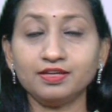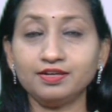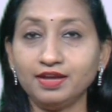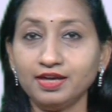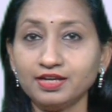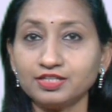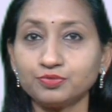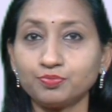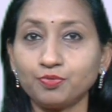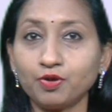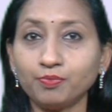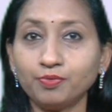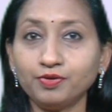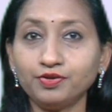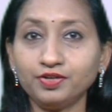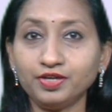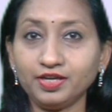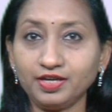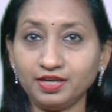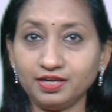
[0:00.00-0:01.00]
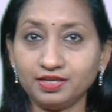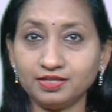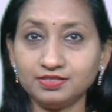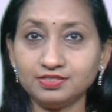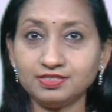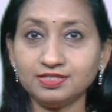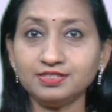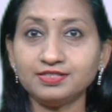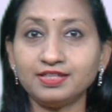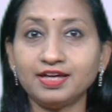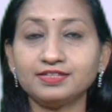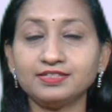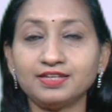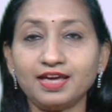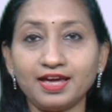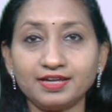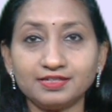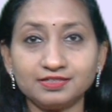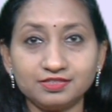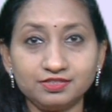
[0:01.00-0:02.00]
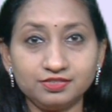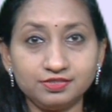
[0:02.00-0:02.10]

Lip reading: next property is that at